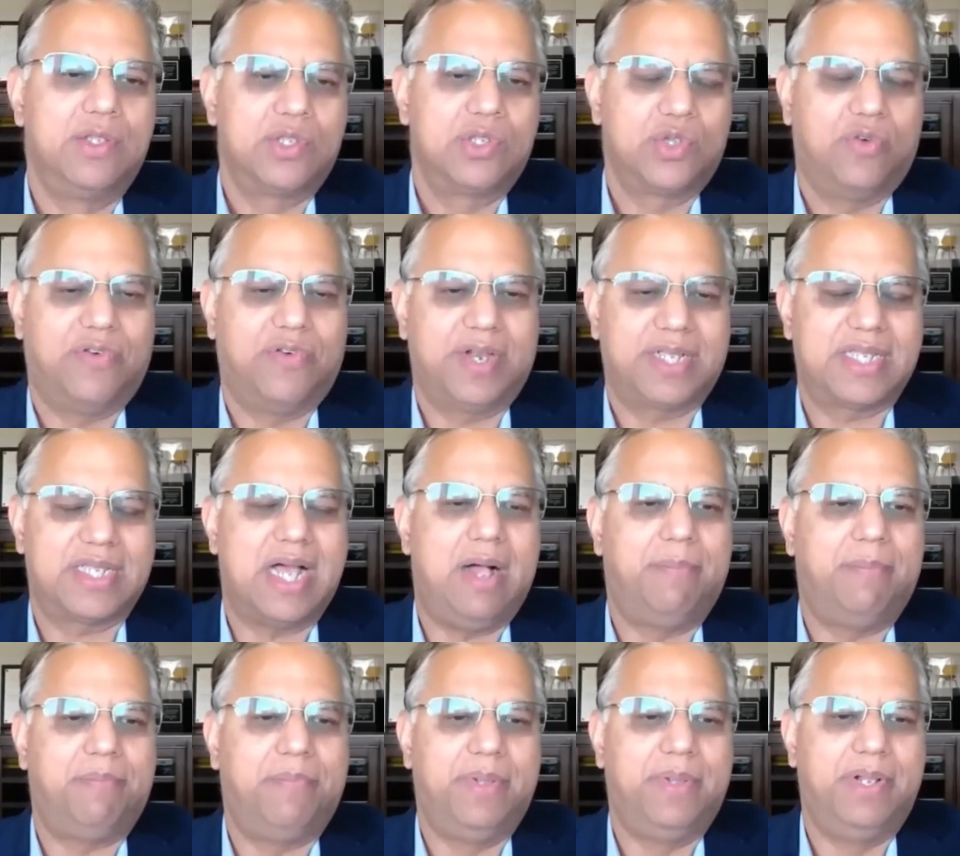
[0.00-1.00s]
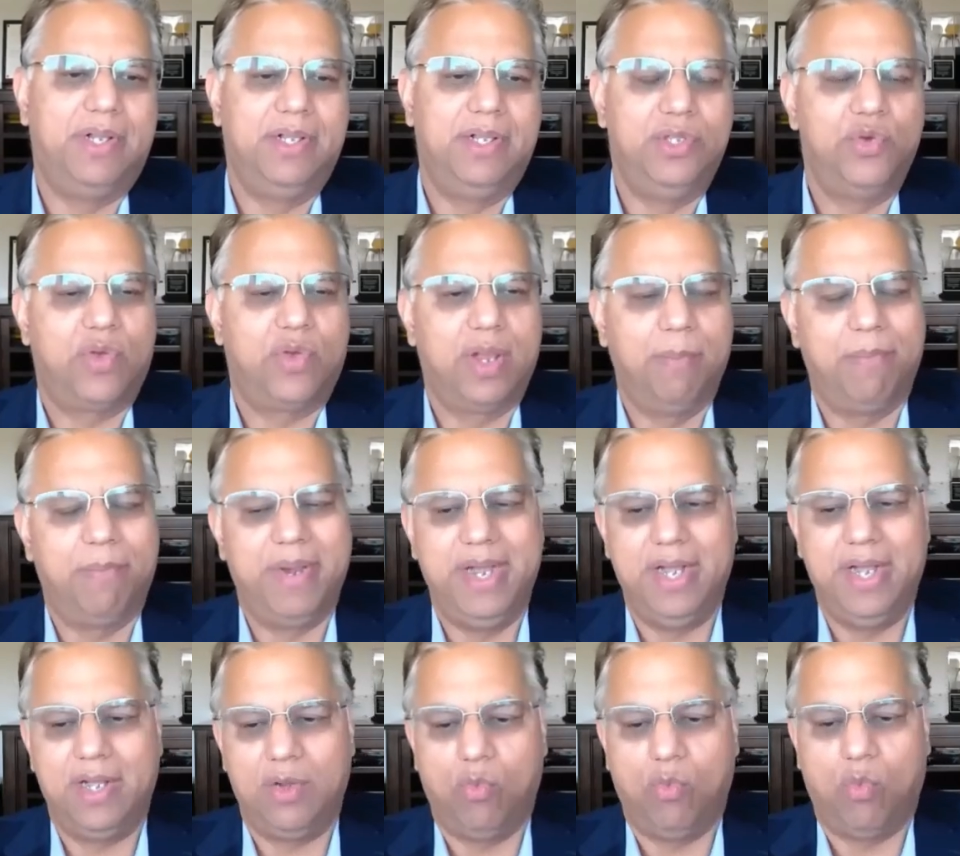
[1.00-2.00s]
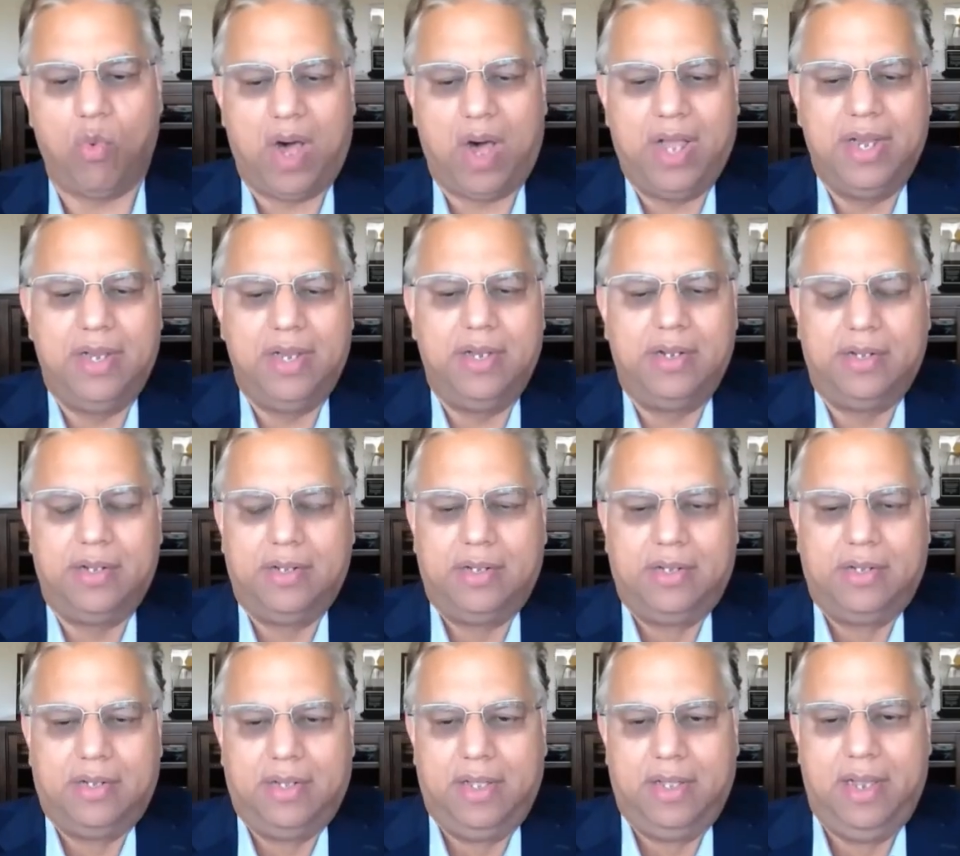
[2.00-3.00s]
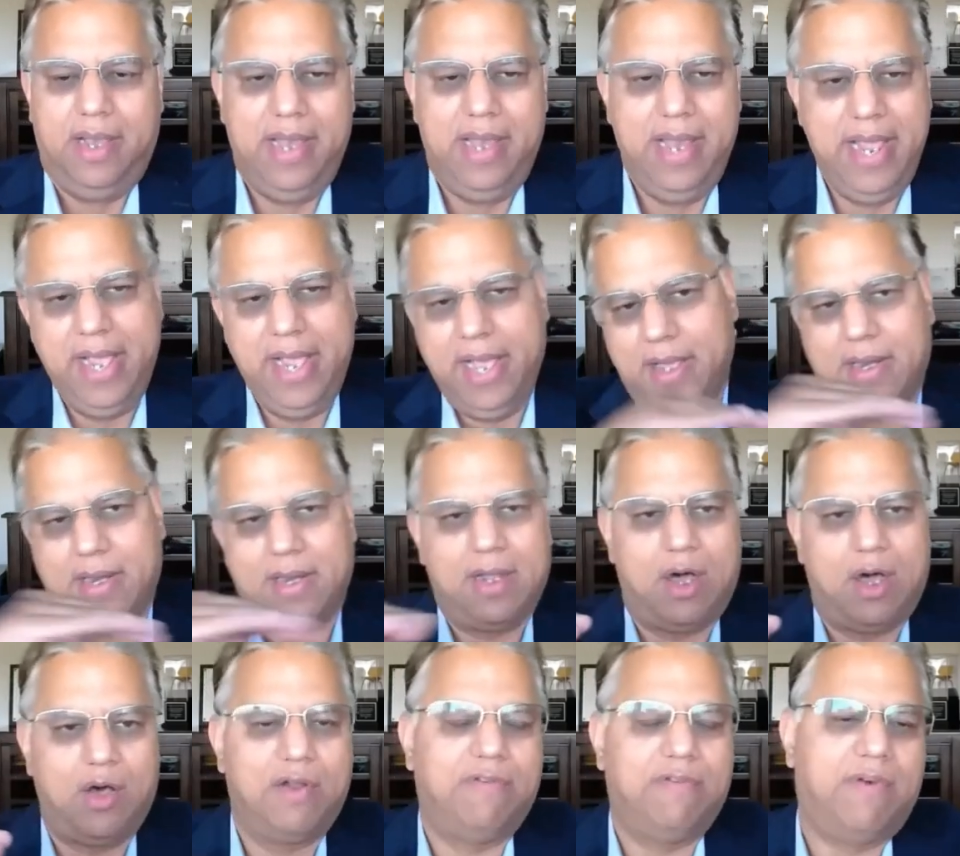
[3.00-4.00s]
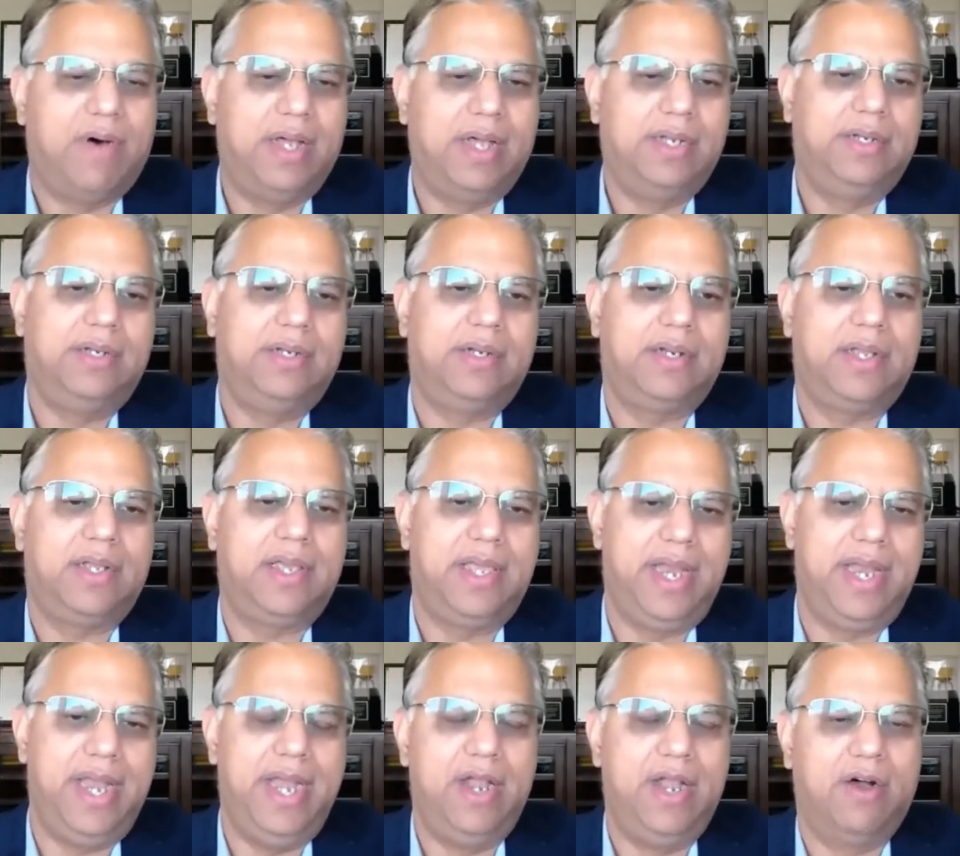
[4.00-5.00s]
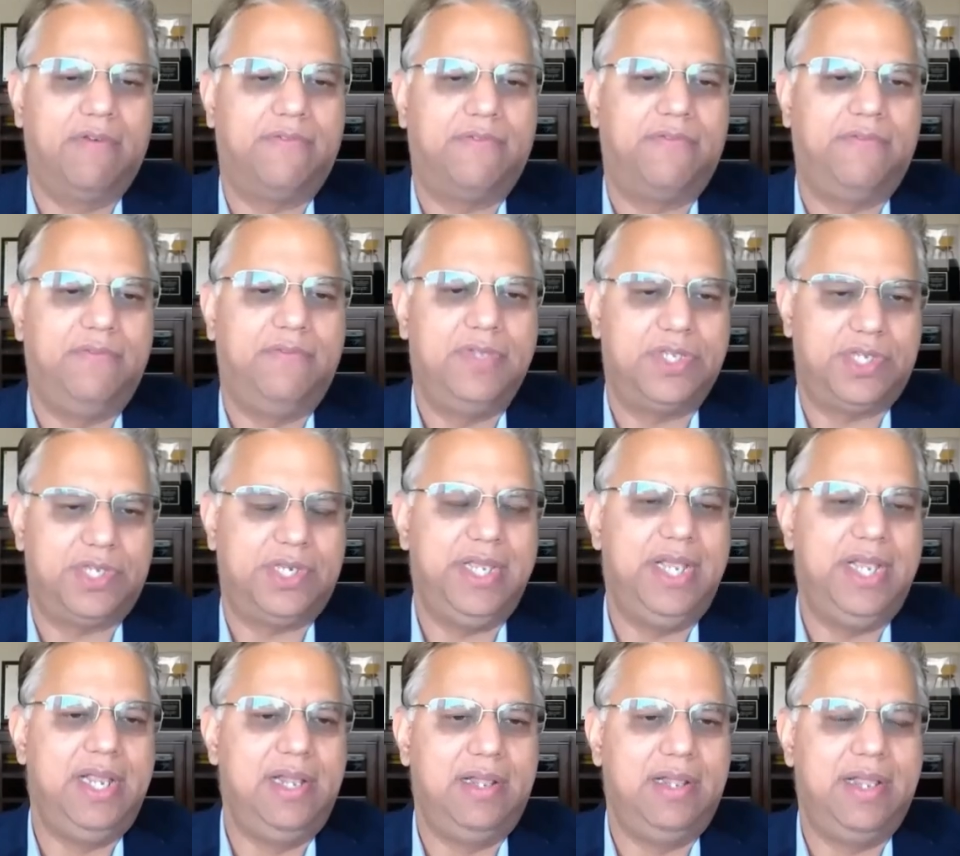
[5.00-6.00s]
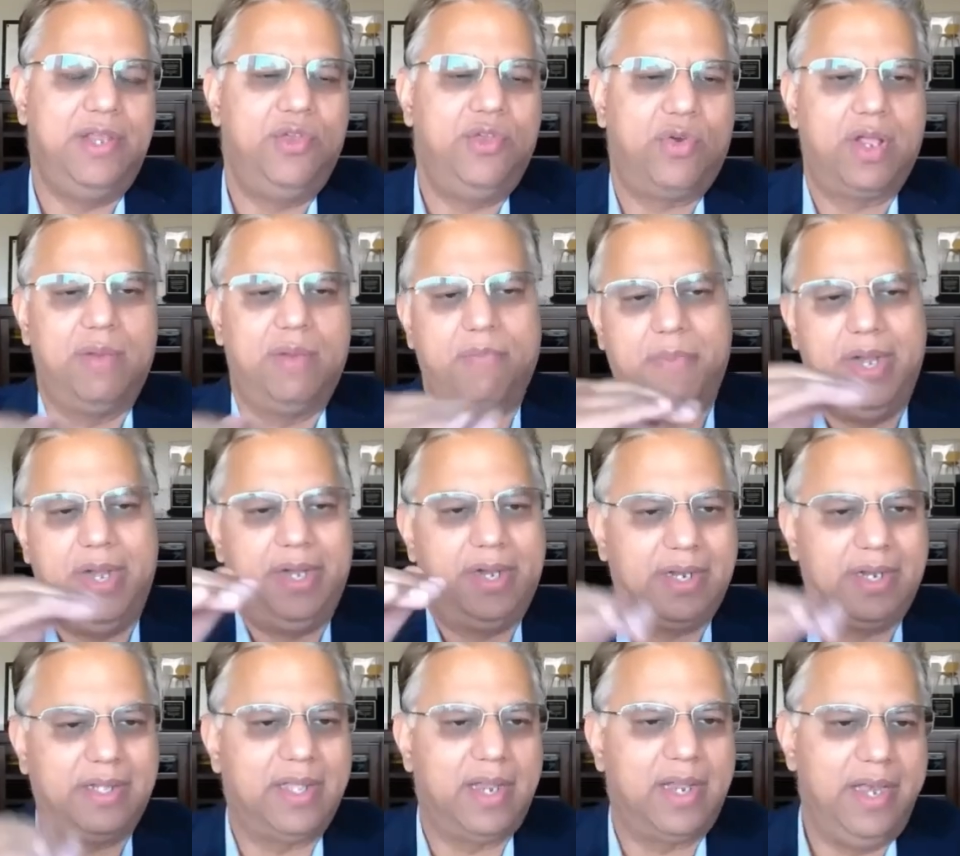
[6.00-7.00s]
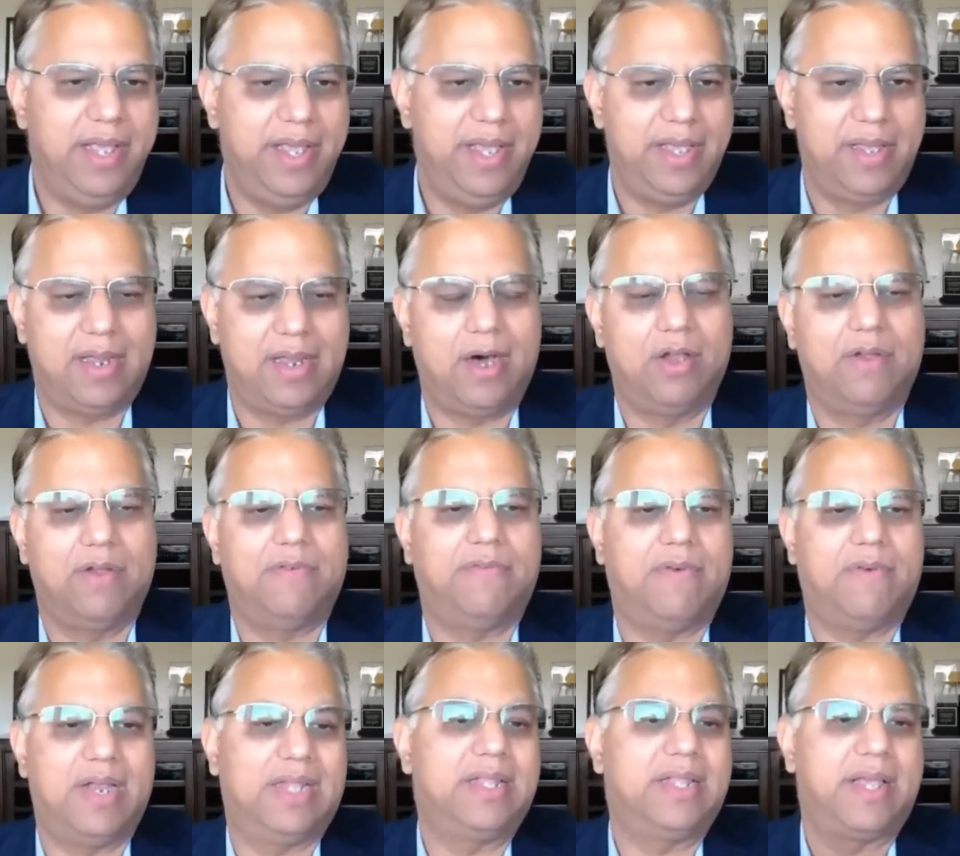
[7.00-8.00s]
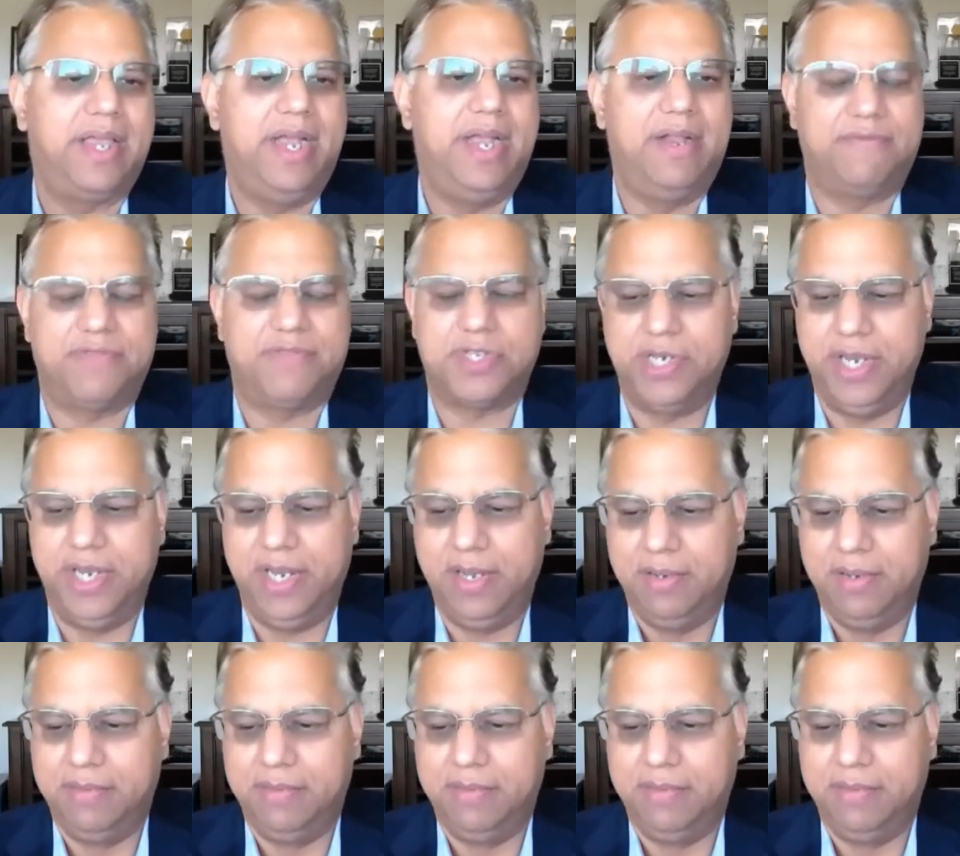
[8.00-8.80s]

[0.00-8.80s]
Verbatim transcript: So, for example, you can print one layer out of one grade of steel, then you can print another layer out of another grade of steel.